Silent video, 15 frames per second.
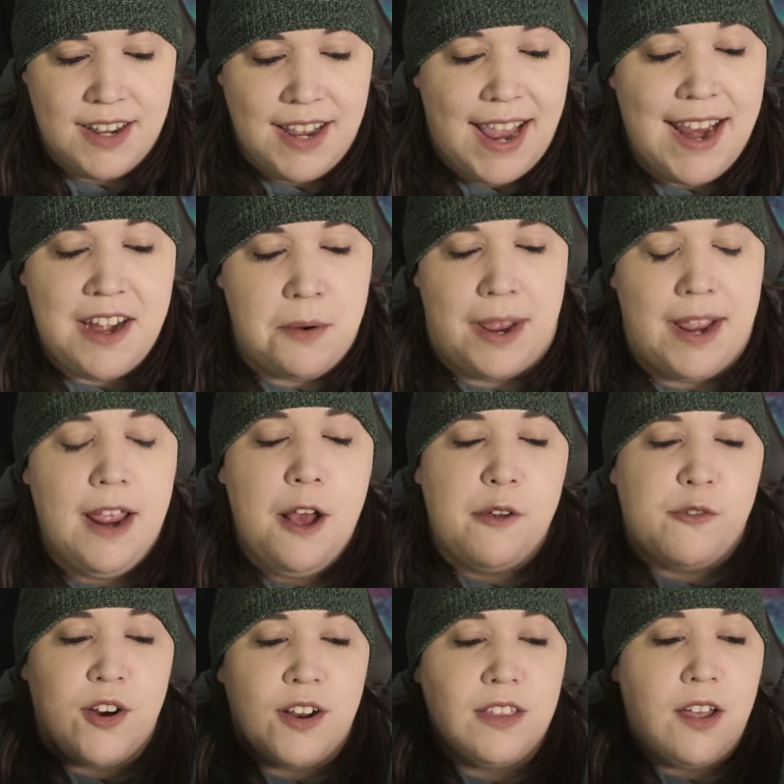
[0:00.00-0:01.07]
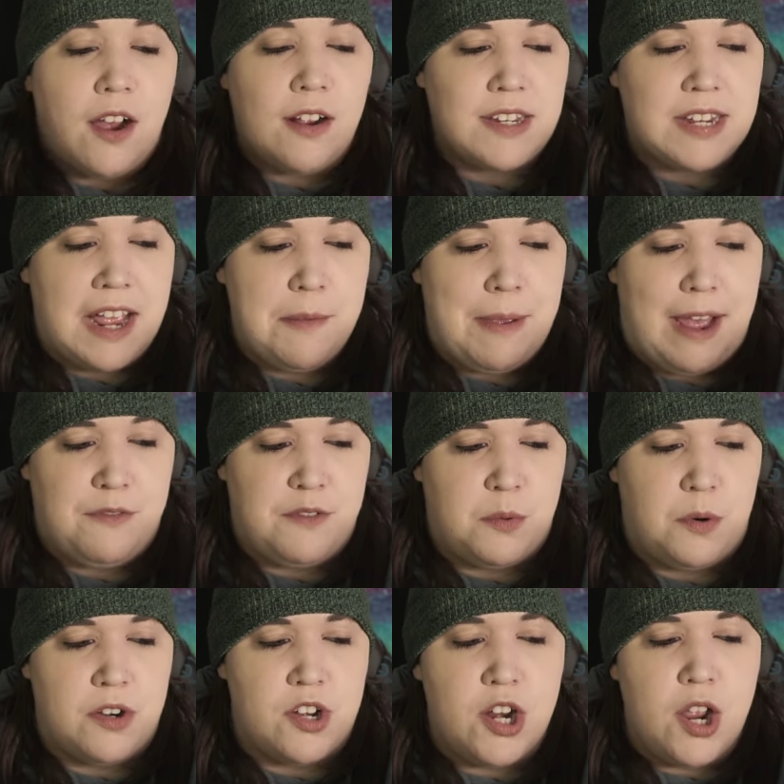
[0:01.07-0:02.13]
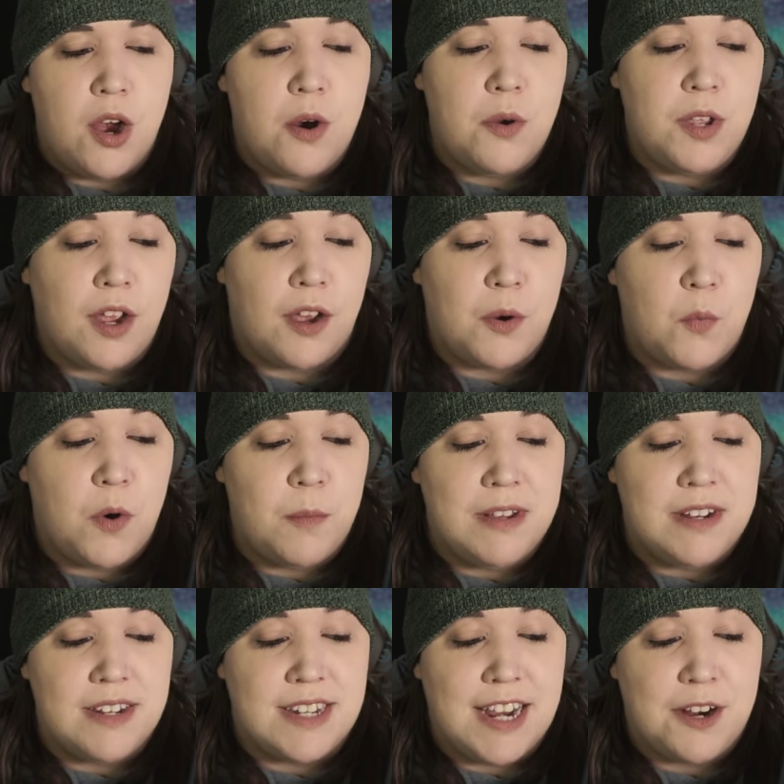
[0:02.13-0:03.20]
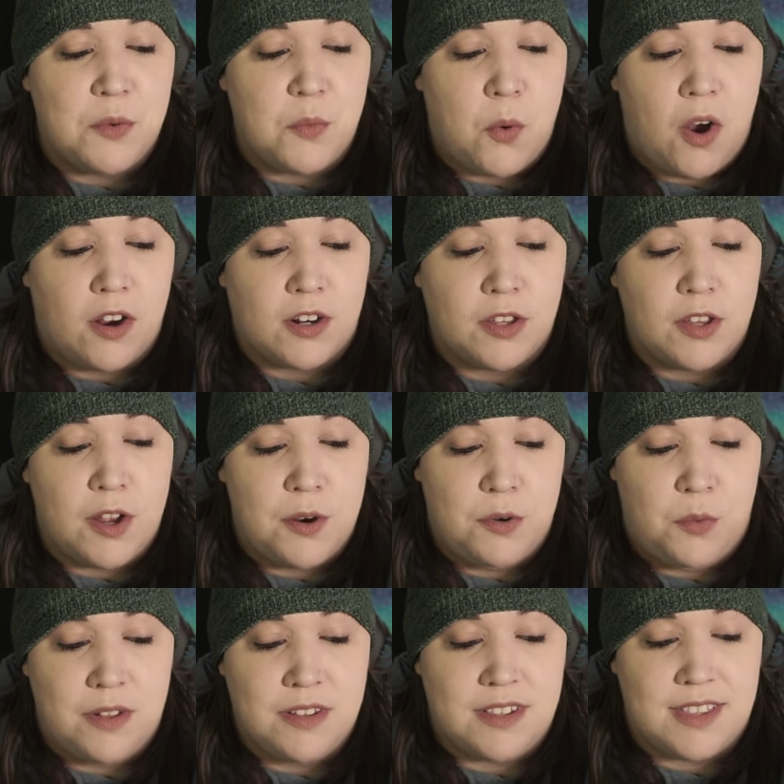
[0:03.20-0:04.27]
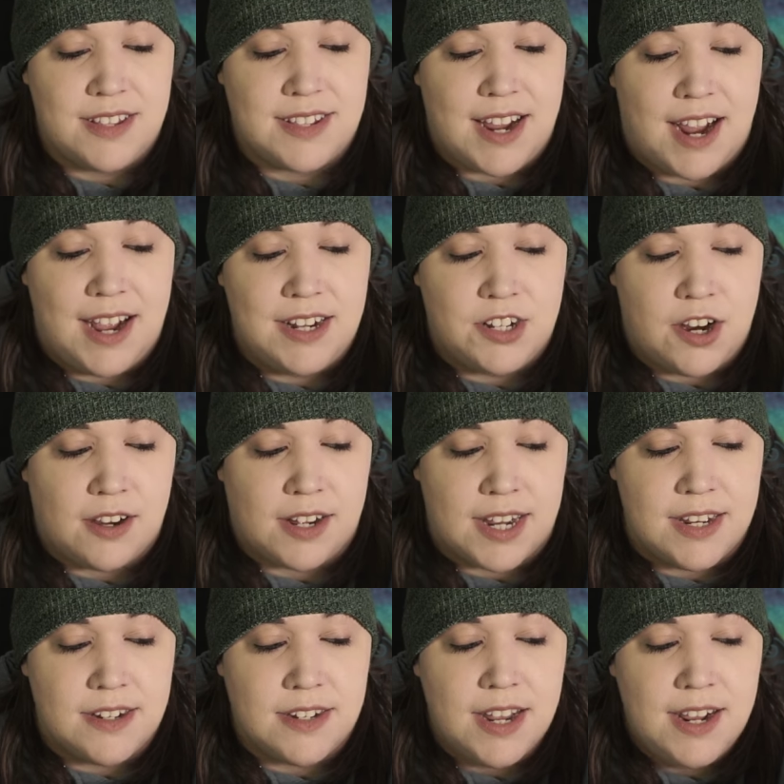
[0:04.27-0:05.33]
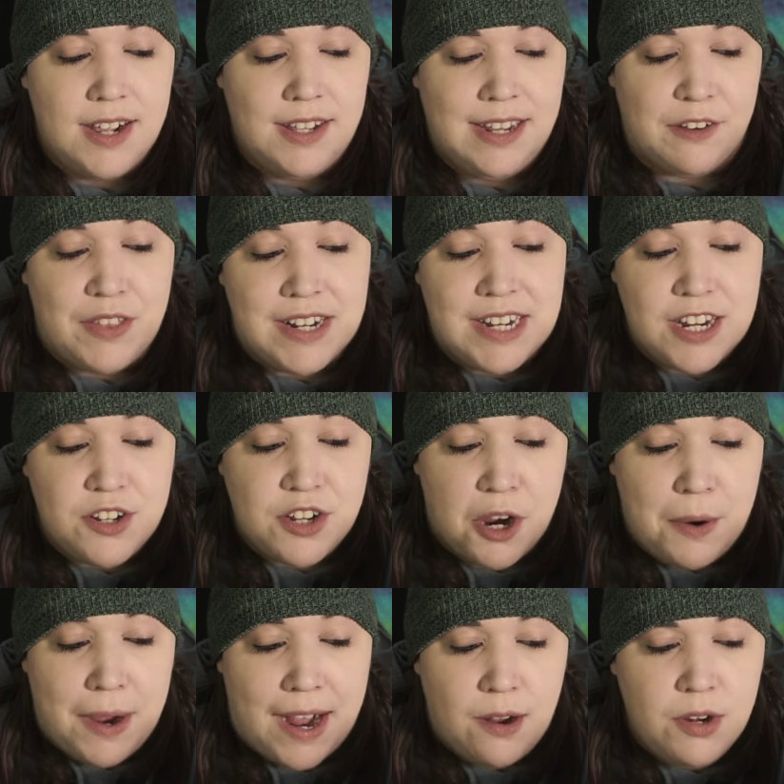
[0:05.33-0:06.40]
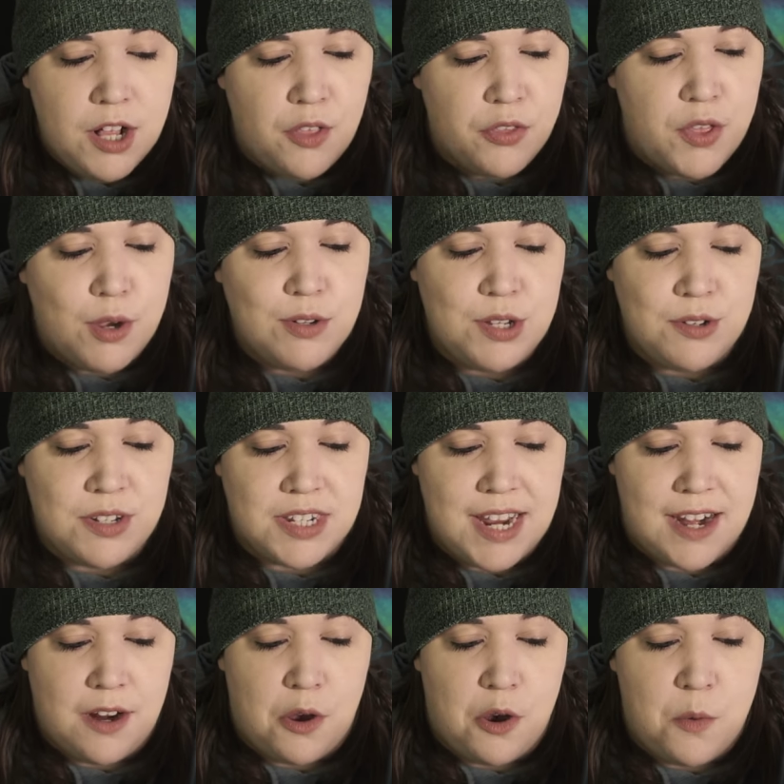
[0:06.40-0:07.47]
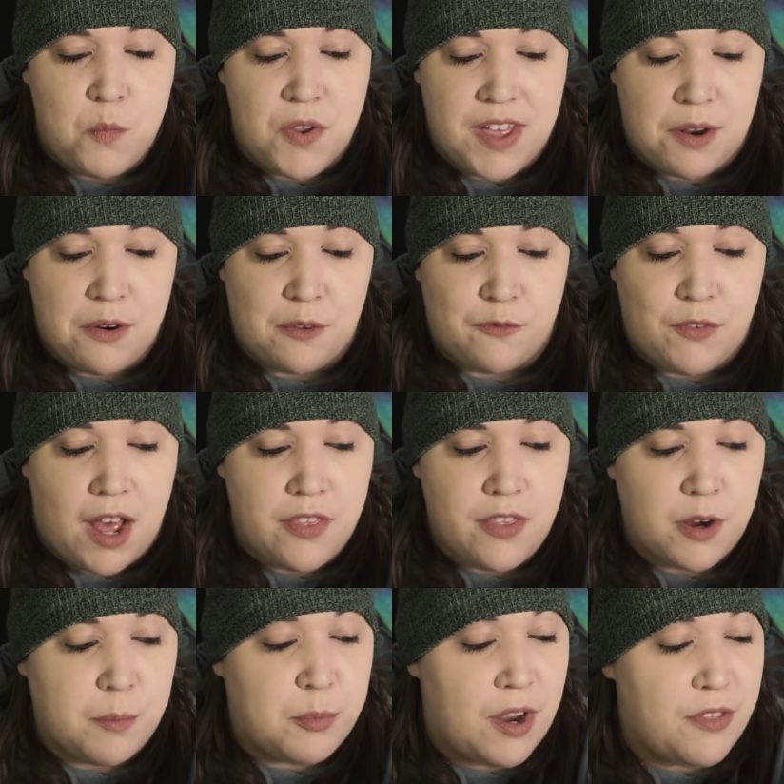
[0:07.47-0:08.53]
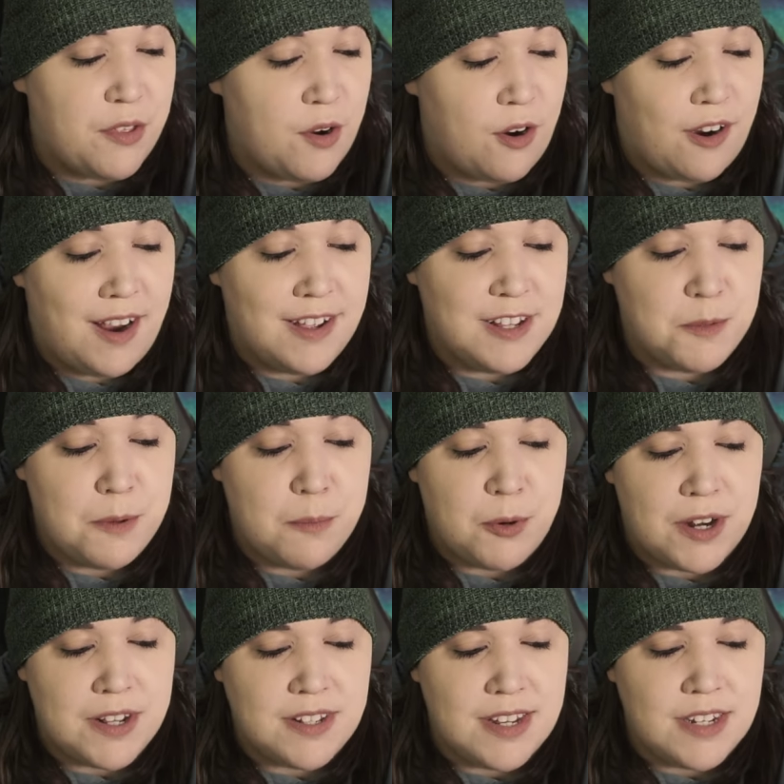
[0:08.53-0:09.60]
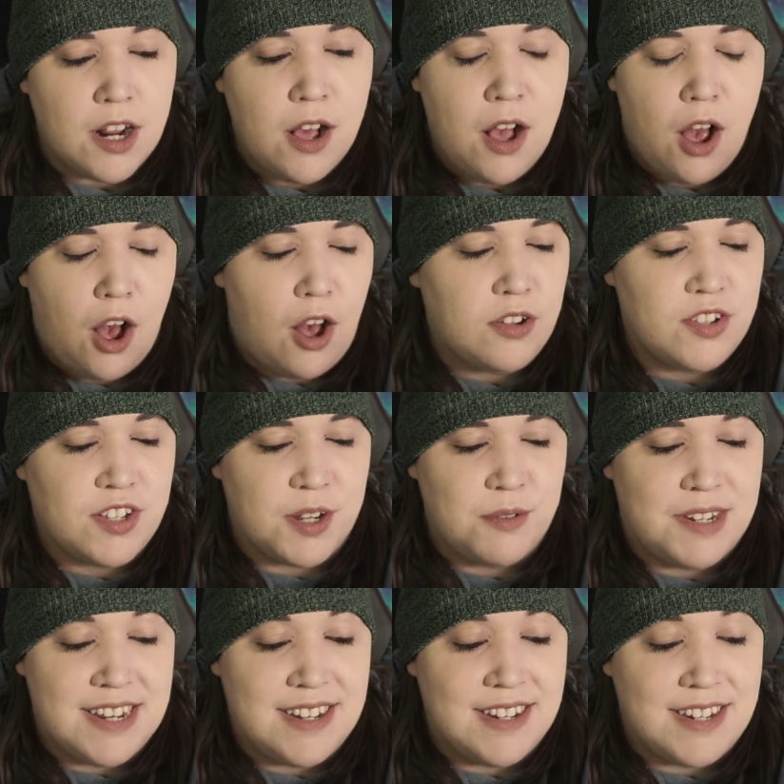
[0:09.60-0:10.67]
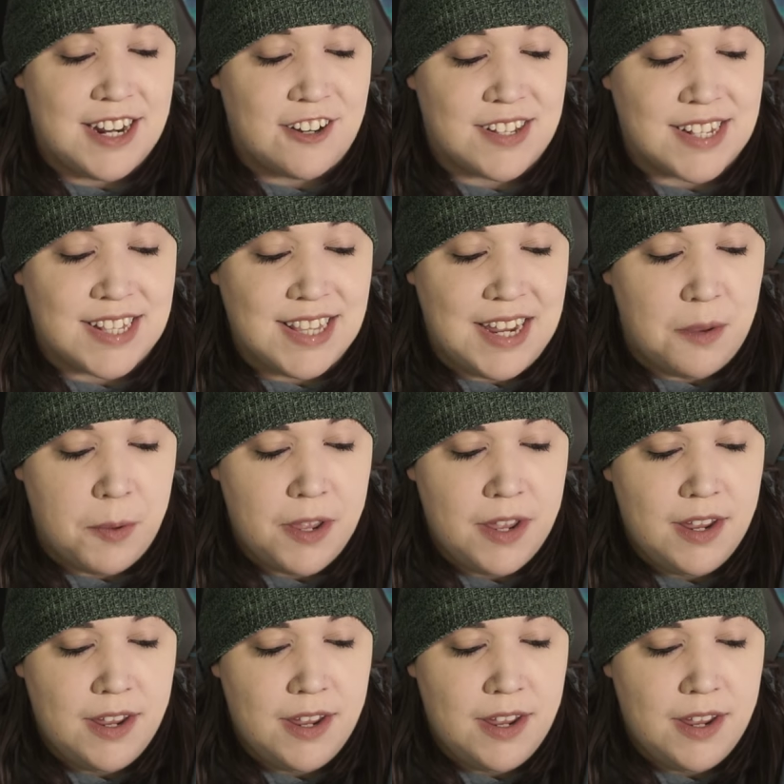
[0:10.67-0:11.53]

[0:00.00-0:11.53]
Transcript: Anyway, for a long time afterward, no young woman dared walk alone once the sky darkened. If they didn't go out, those who stayed home without a father, brother, or husband present also didn't dare sleep.